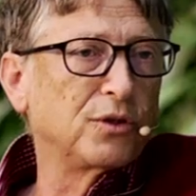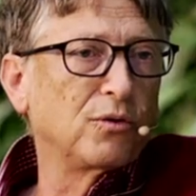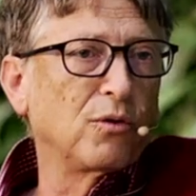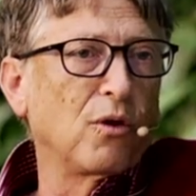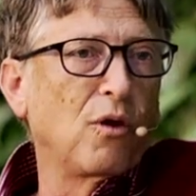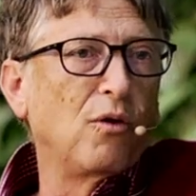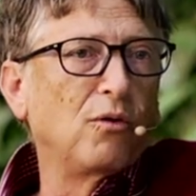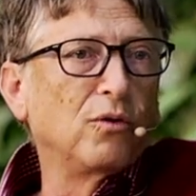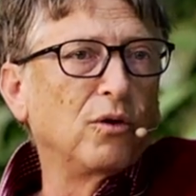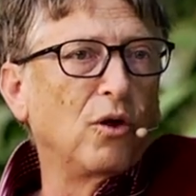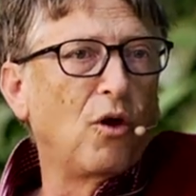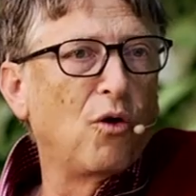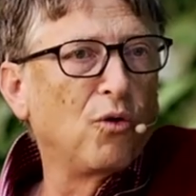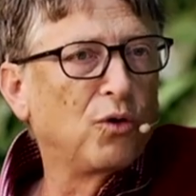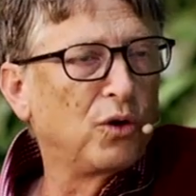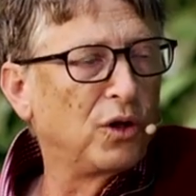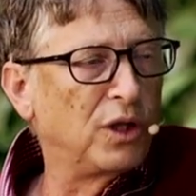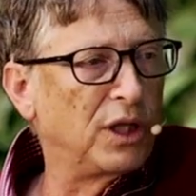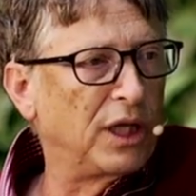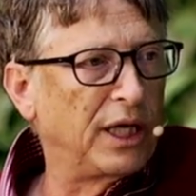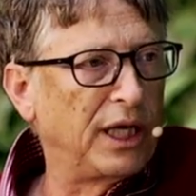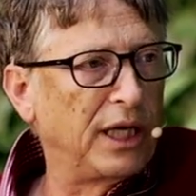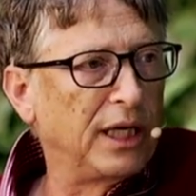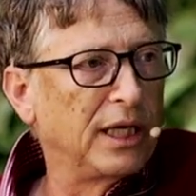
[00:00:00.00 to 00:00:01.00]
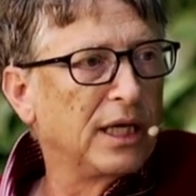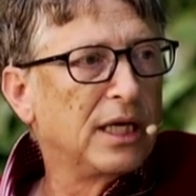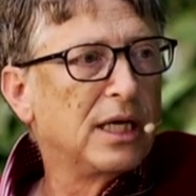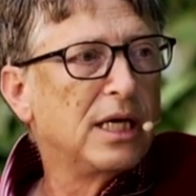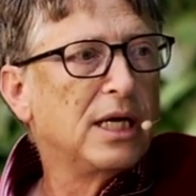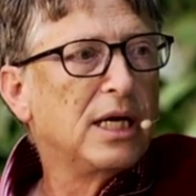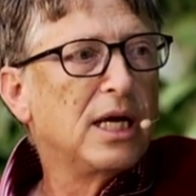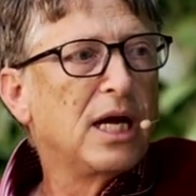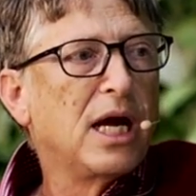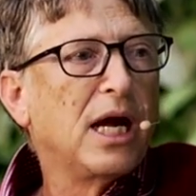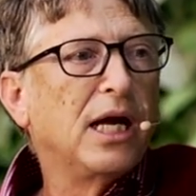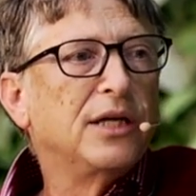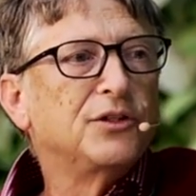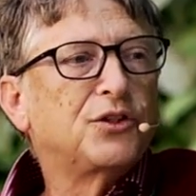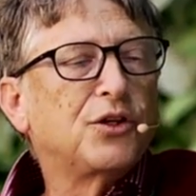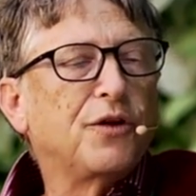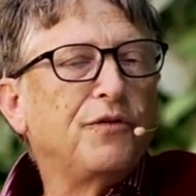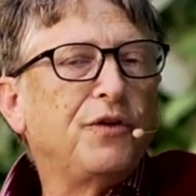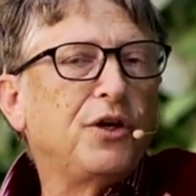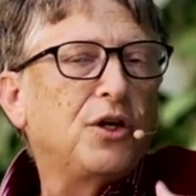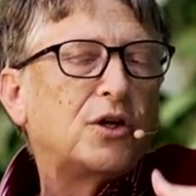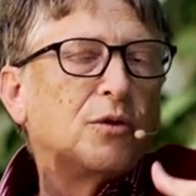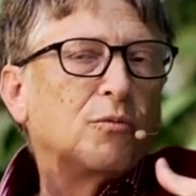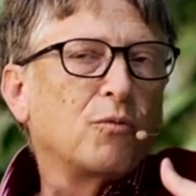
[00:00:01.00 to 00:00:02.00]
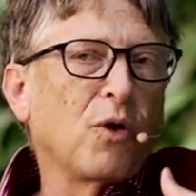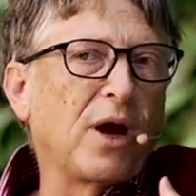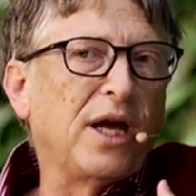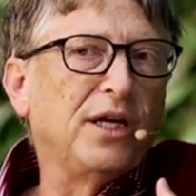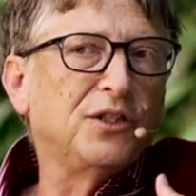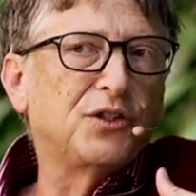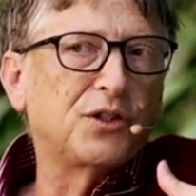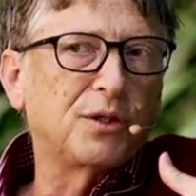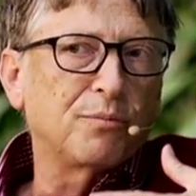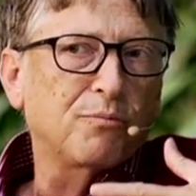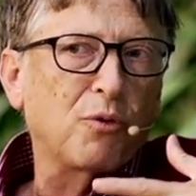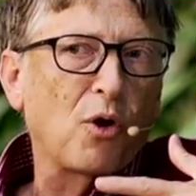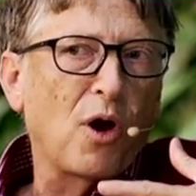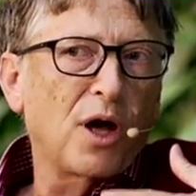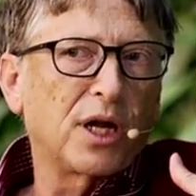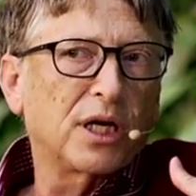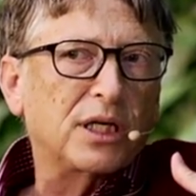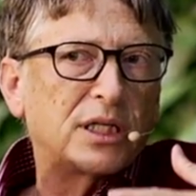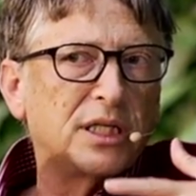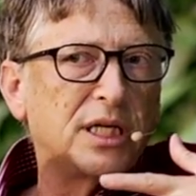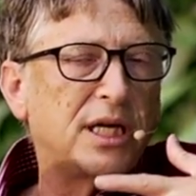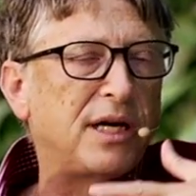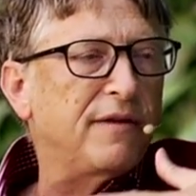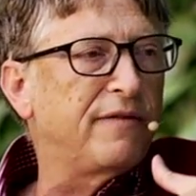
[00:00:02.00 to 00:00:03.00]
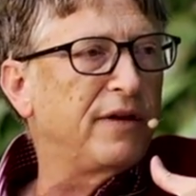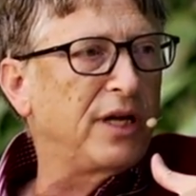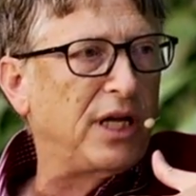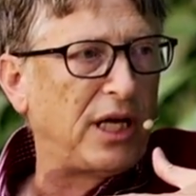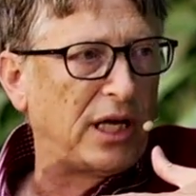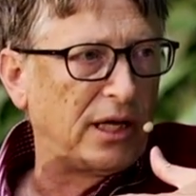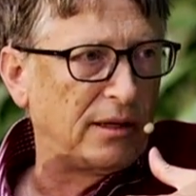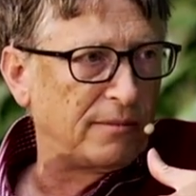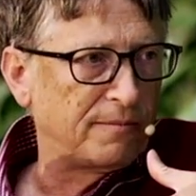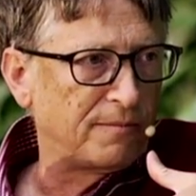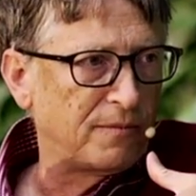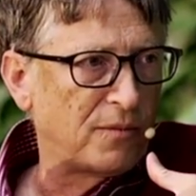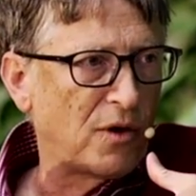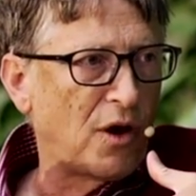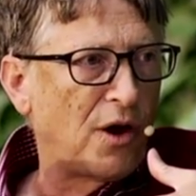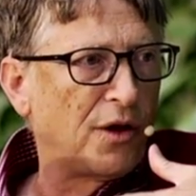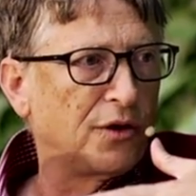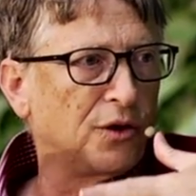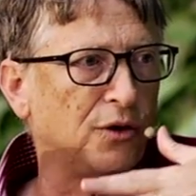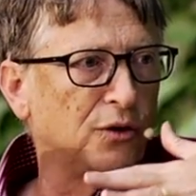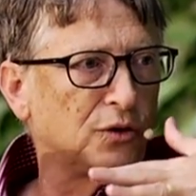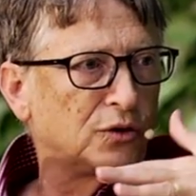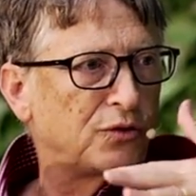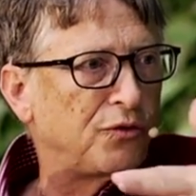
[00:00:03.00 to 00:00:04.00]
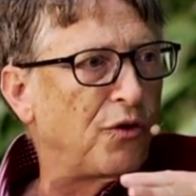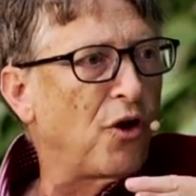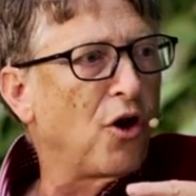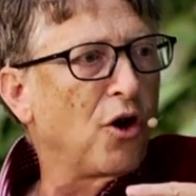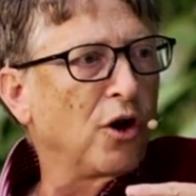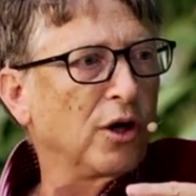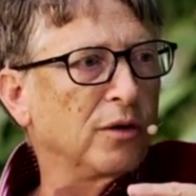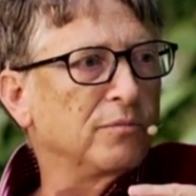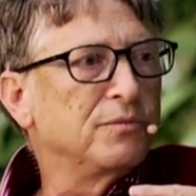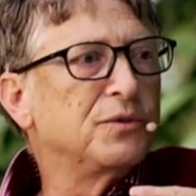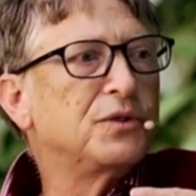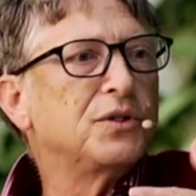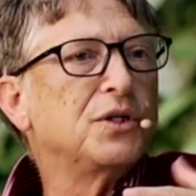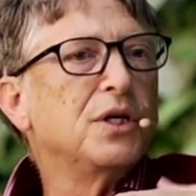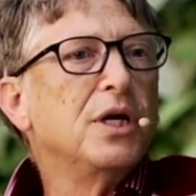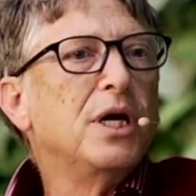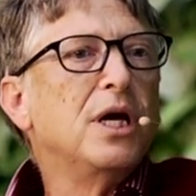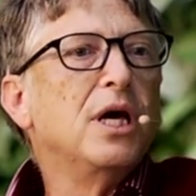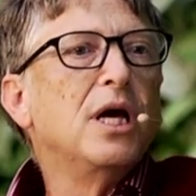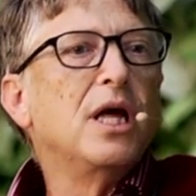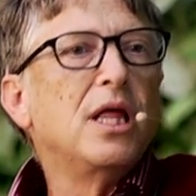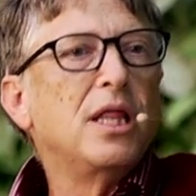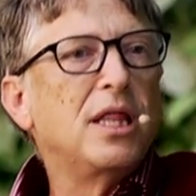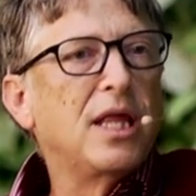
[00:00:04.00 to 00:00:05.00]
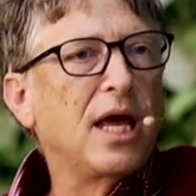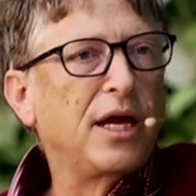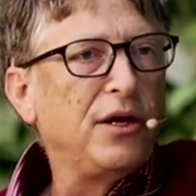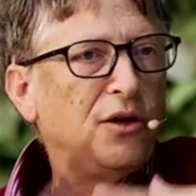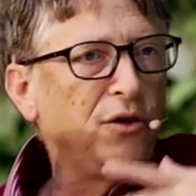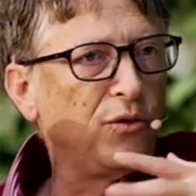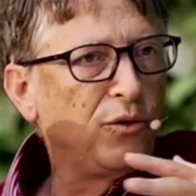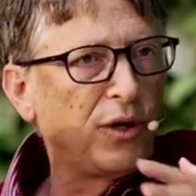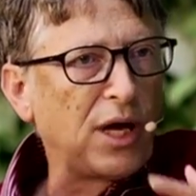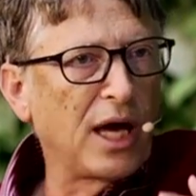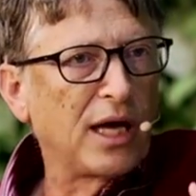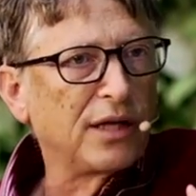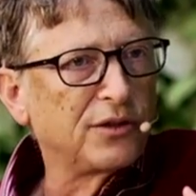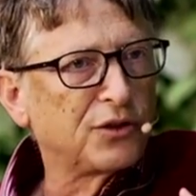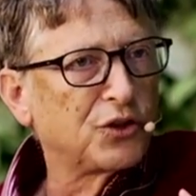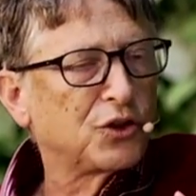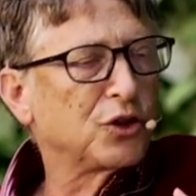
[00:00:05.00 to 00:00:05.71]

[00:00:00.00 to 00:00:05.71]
grow locally. And so if you can raise the productivity on those farms, then you get